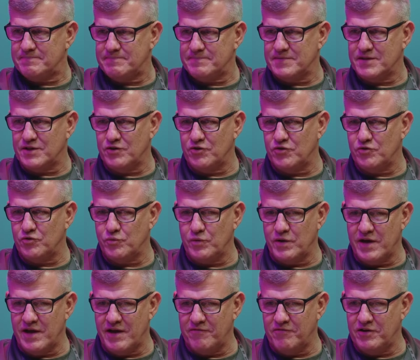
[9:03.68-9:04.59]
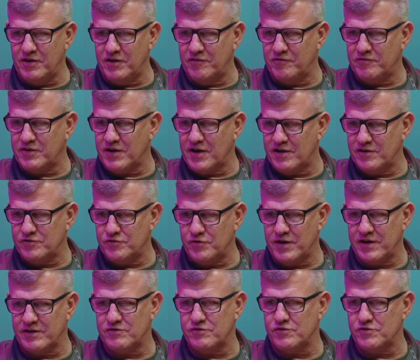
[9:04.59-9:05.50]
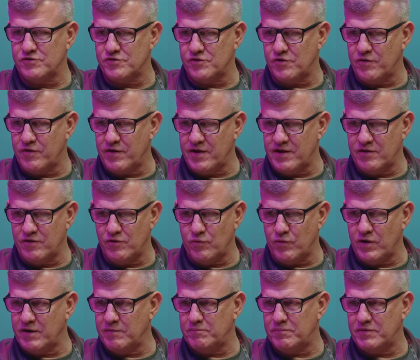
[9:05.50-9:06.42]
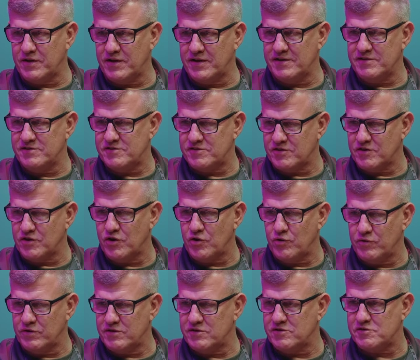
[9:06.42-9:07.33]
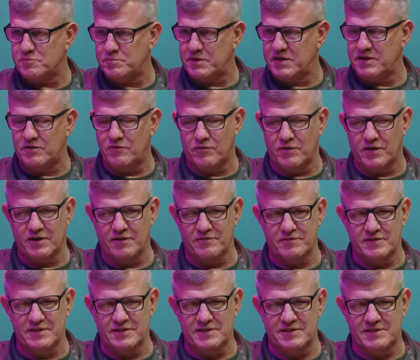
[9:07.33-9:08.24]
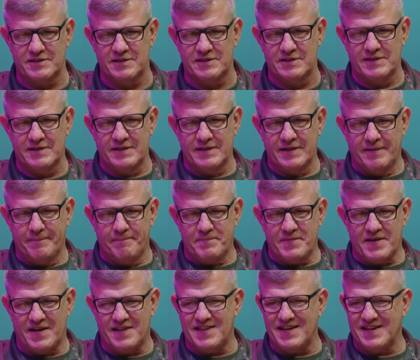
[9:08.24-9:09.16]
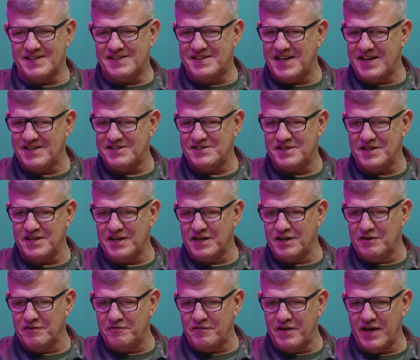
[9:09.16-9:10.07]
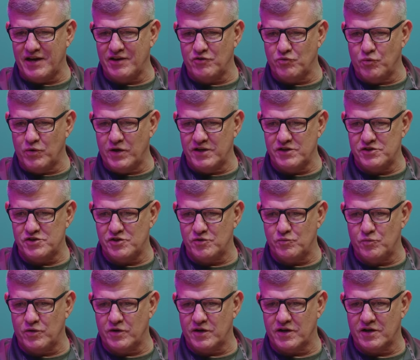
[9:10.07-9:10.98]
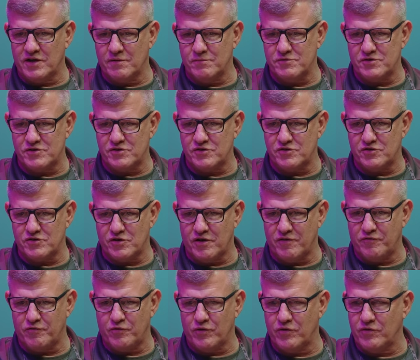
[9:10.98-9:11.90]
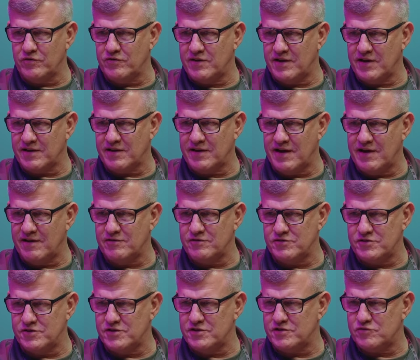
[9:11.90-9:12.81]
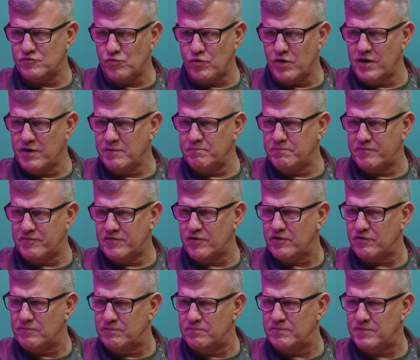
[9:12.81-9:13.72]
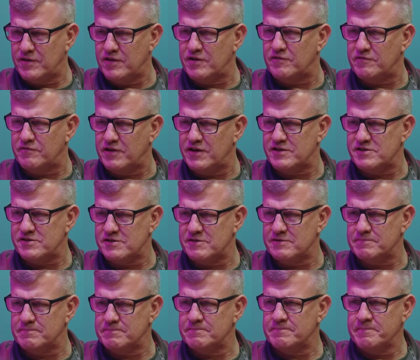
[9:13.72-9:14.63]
You know, do we have enough contractors? Are they in the right place to go at the speed of relevance? I think testing and evaluation when it comes to software and technology is ripe for innovation.